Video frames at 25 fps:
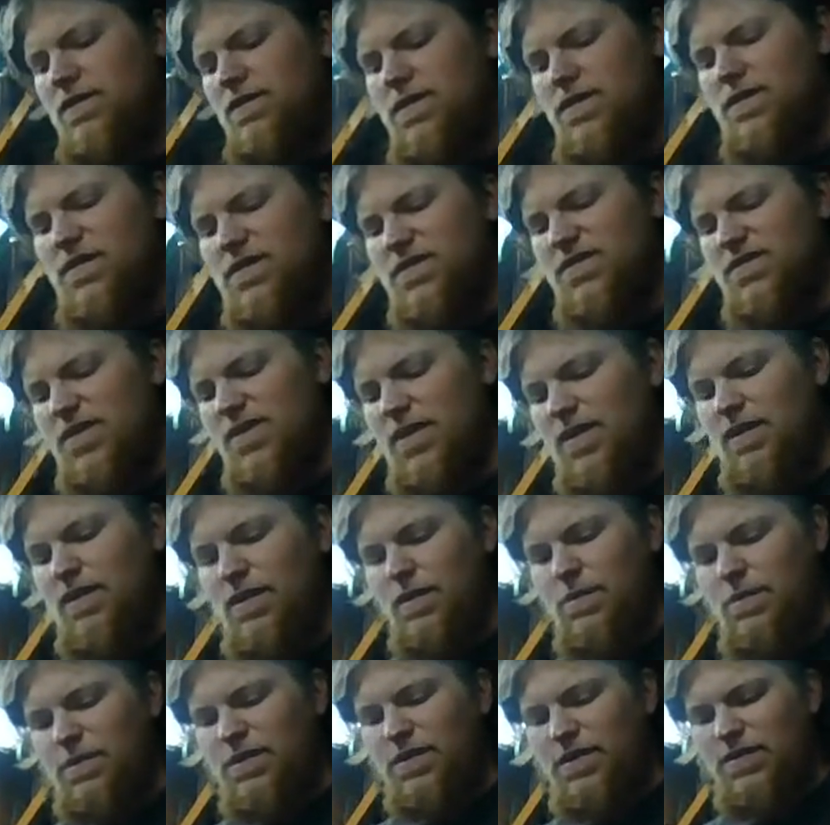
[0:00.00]

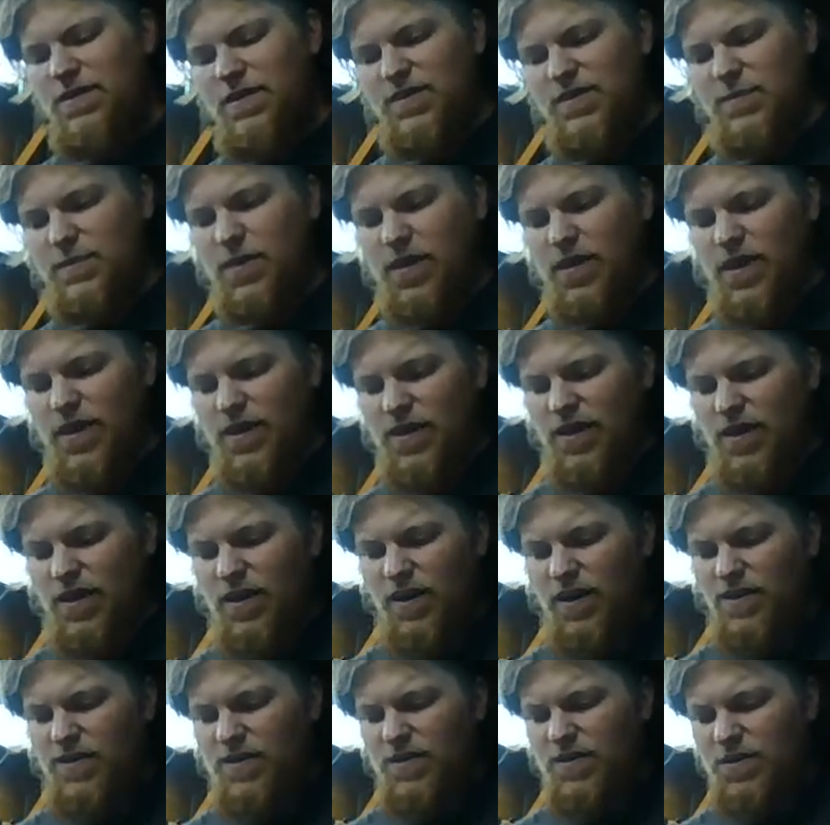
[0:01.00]
I'll put it this way:
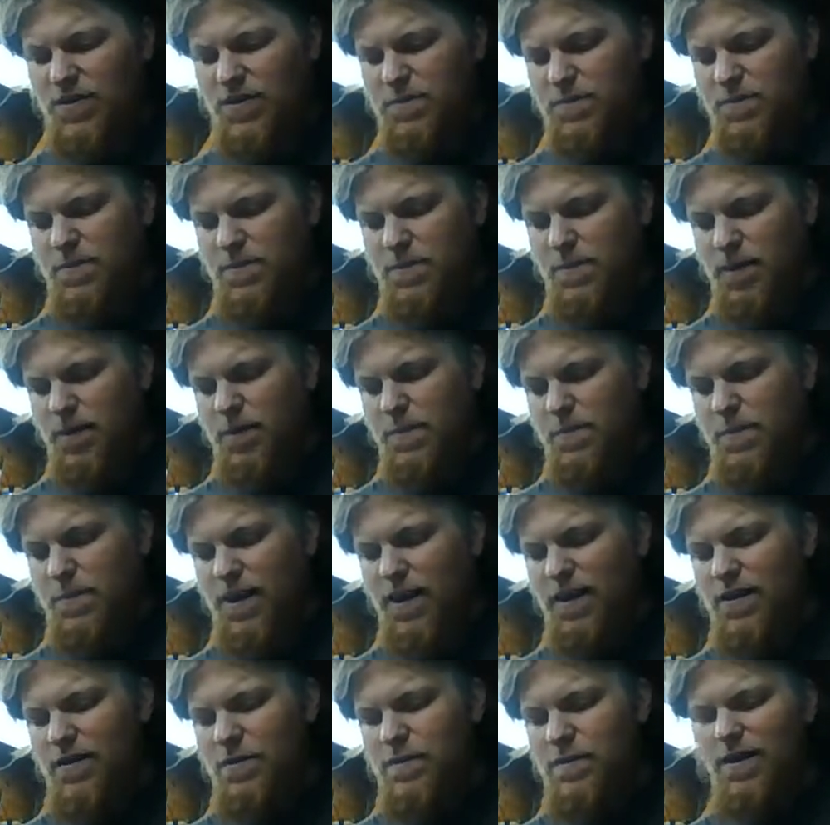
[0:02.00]
by
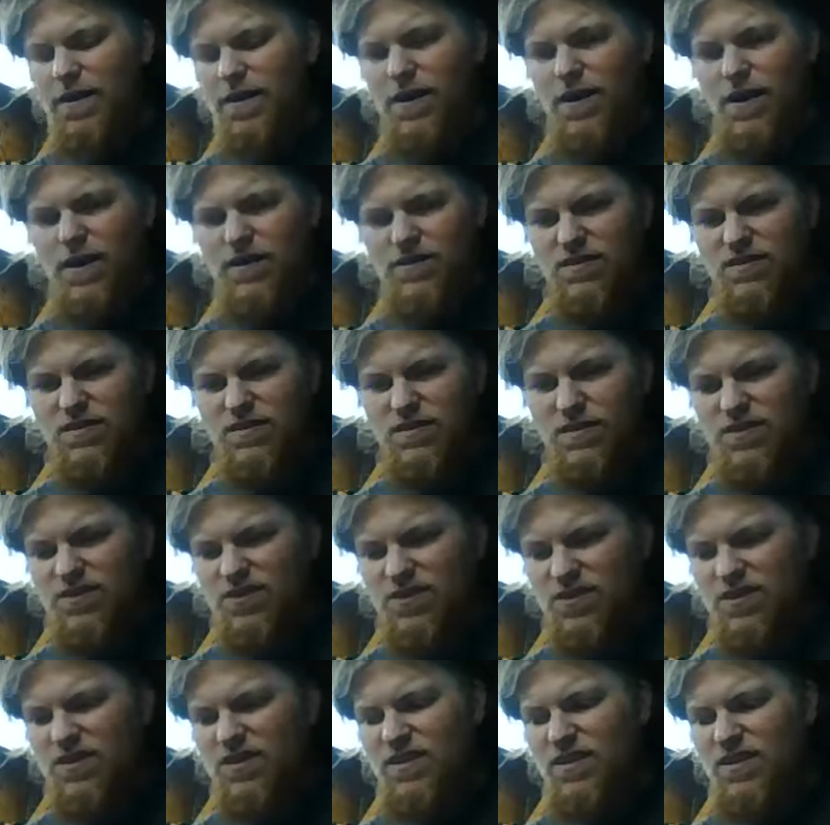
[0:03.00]
abiding by the
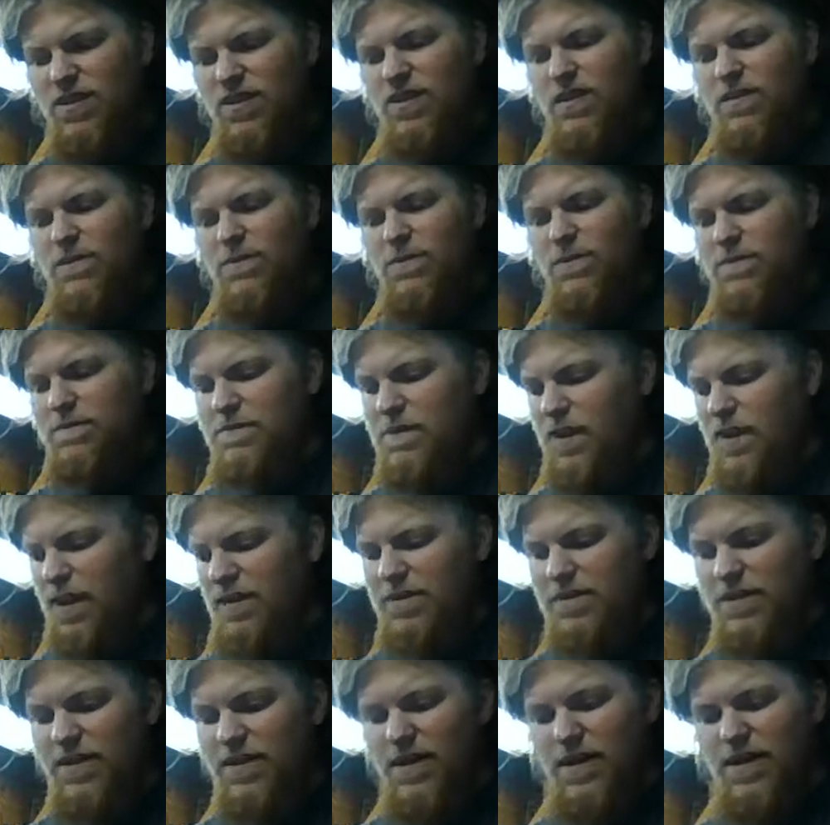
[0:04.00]
Constitution, we've had
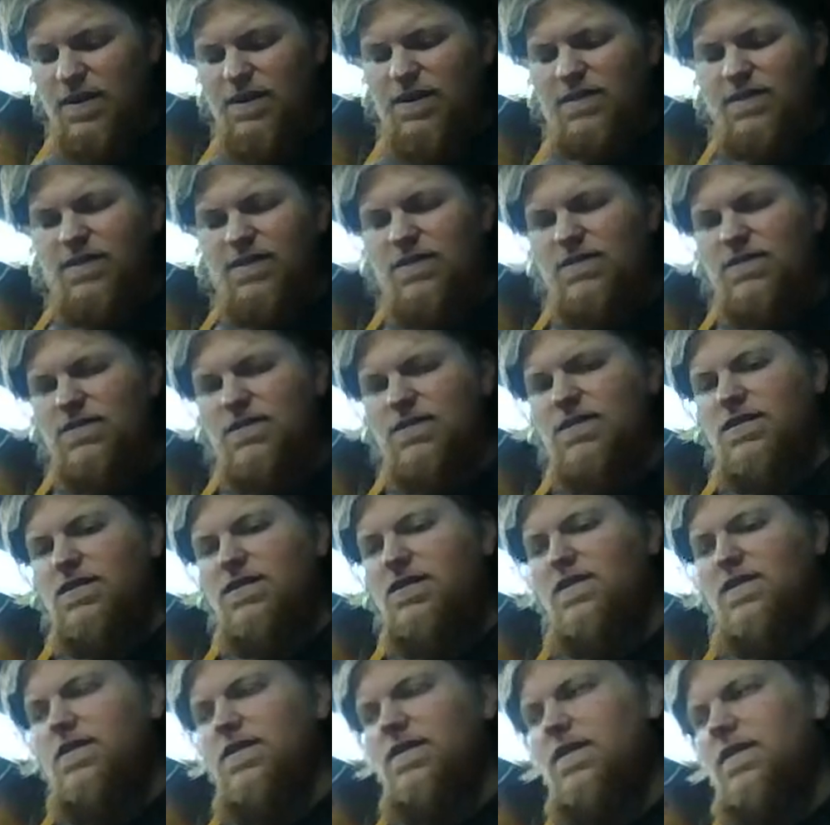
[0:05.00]
our guns,
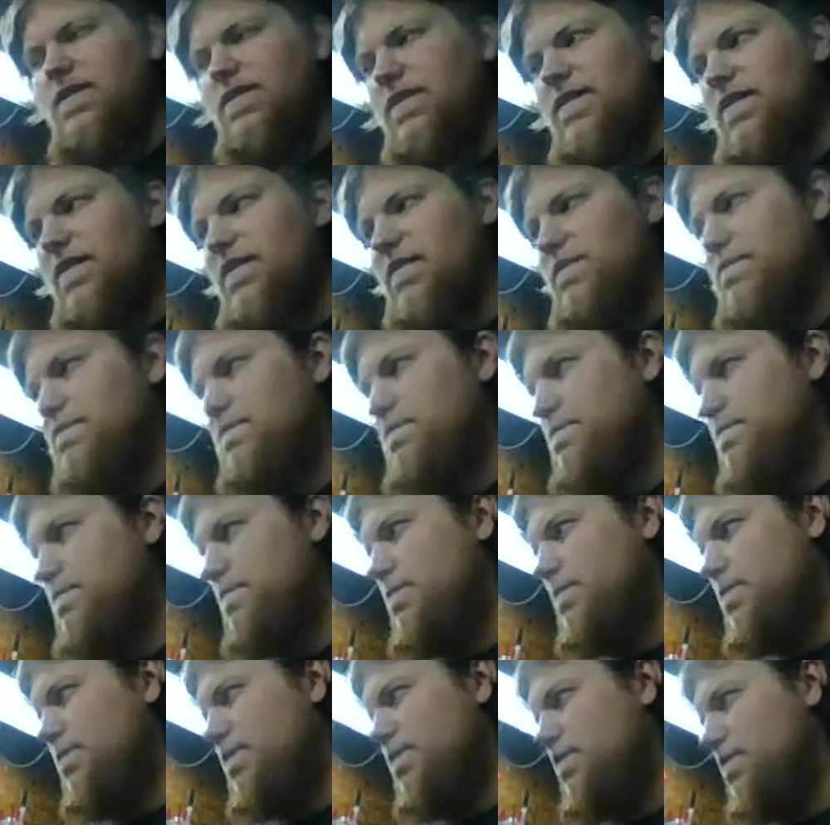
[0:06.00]
all right.
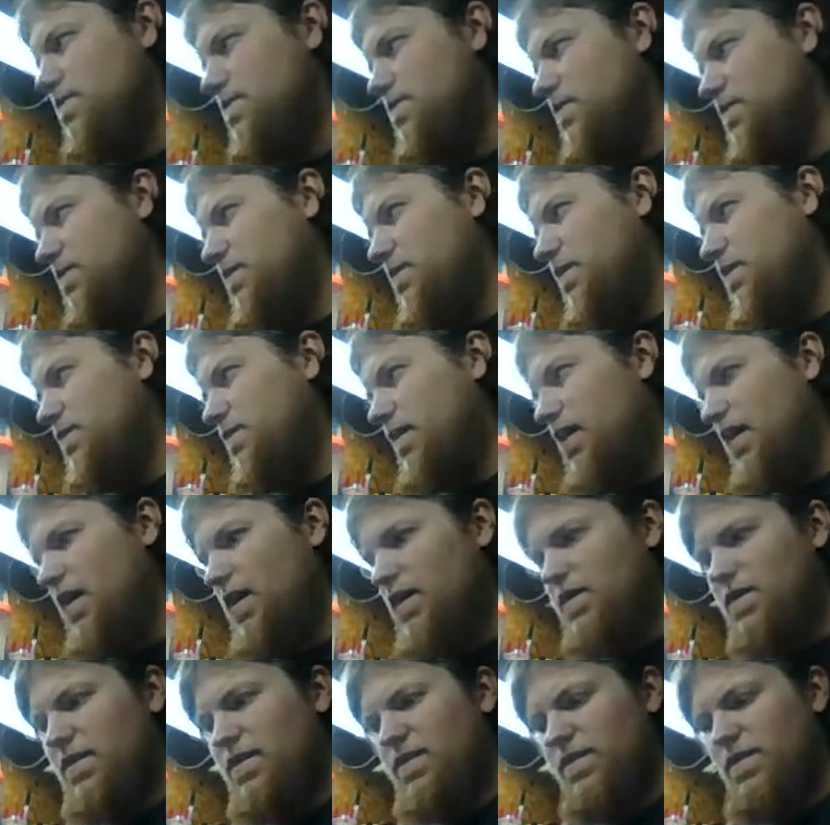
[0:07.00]
We've
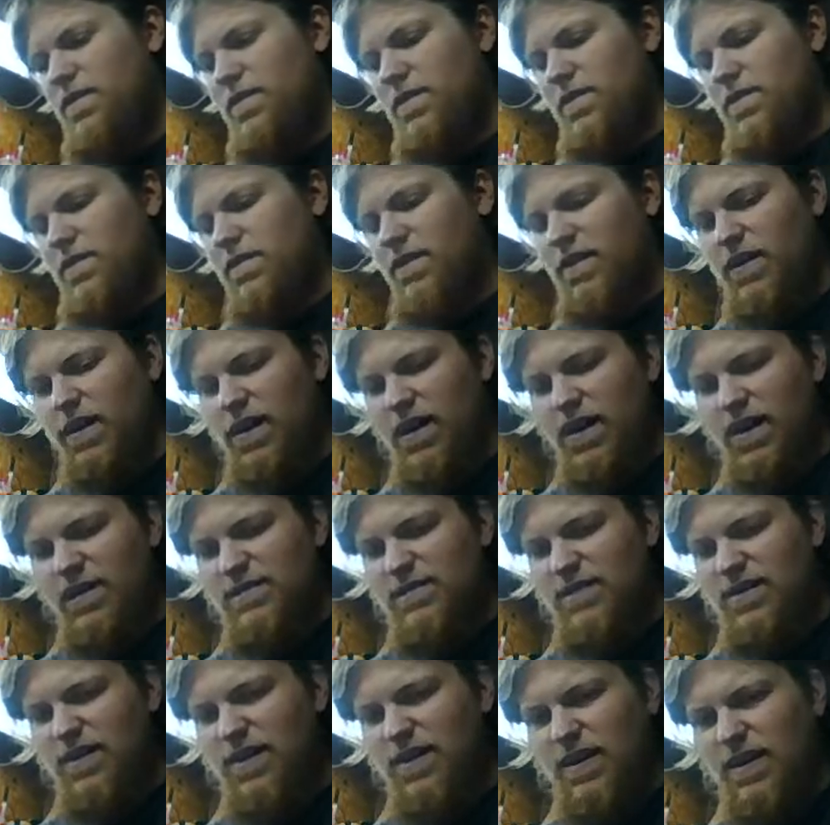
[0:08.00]
had our
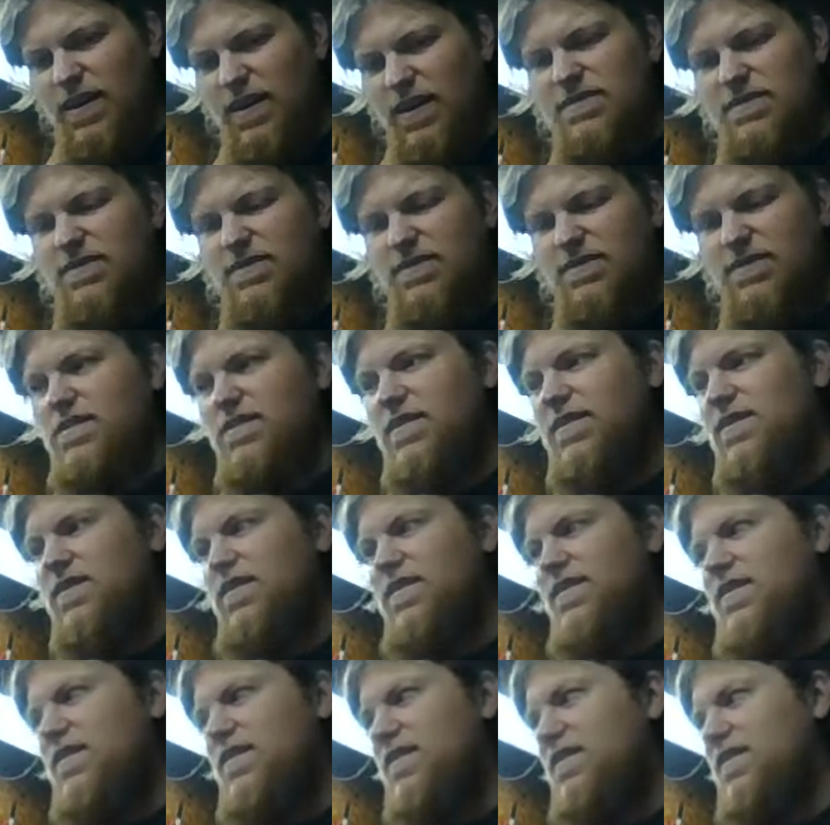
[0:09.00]
gods and guns,
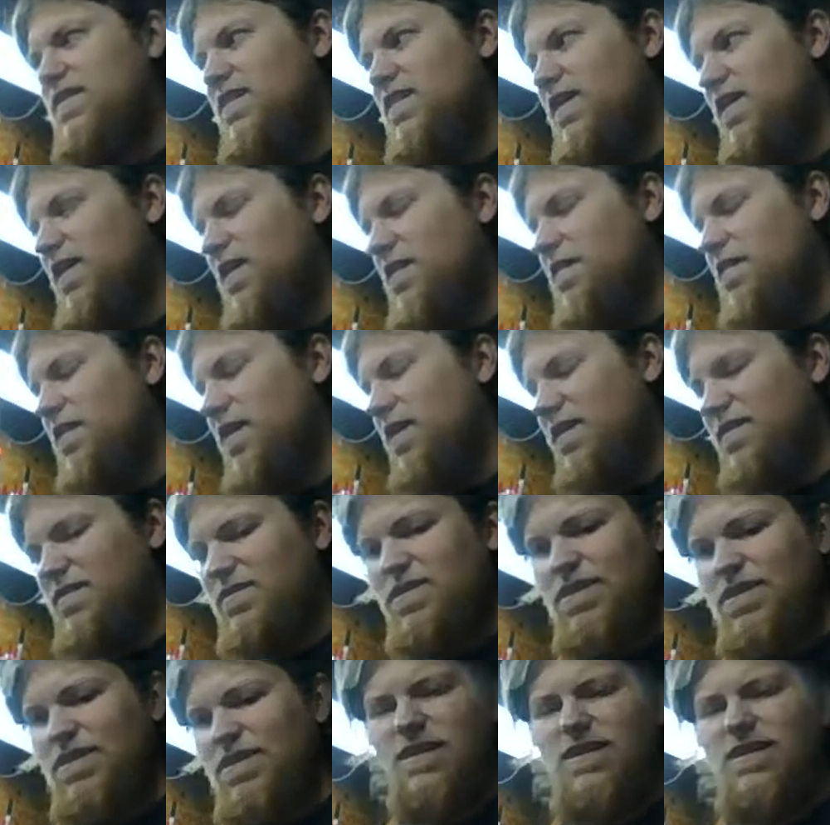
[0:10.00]

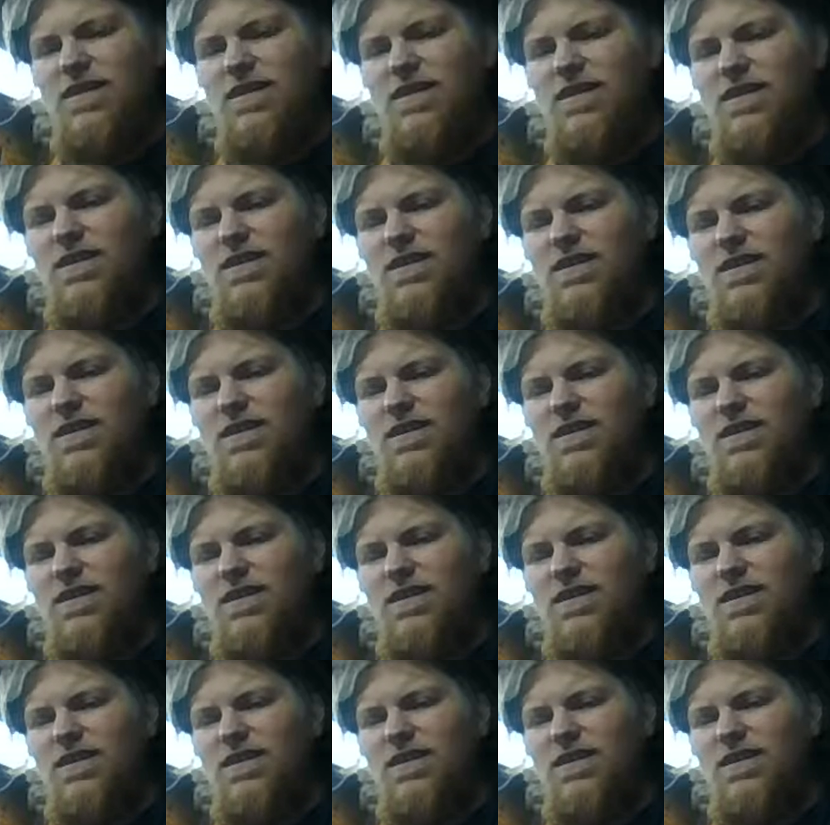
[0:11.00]
hunting.
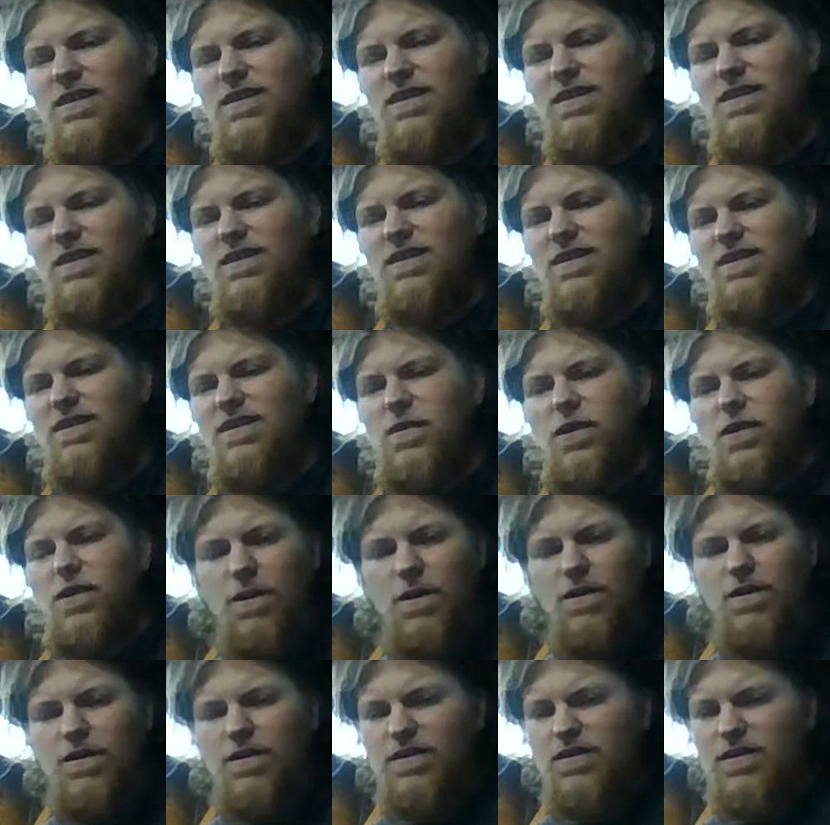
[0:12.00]
We've been doing
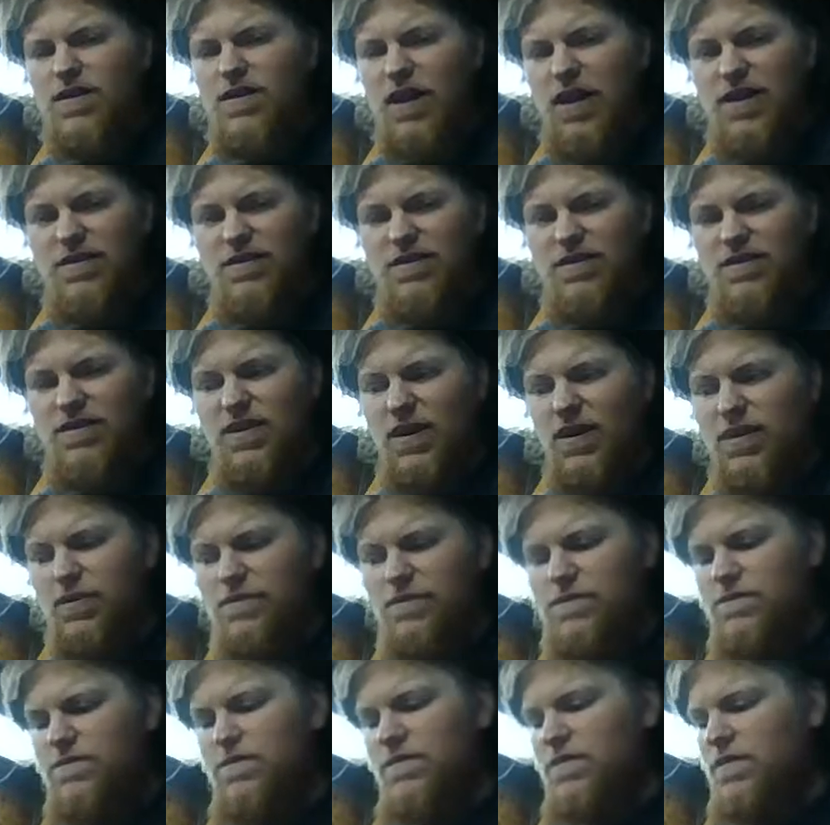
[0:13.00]
all this kind of
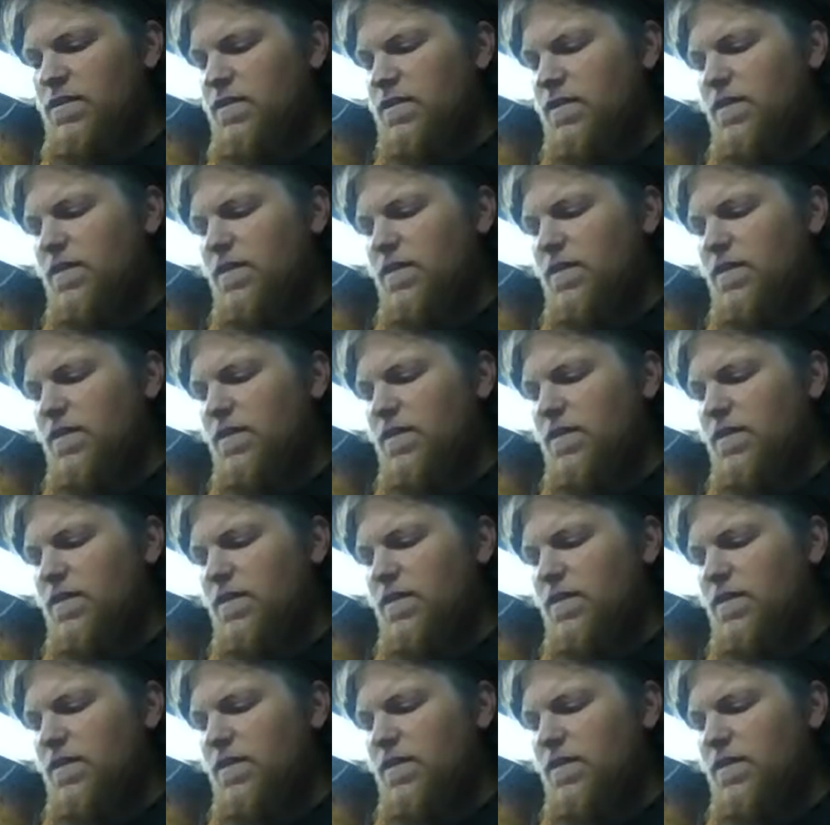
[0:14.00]
stuff,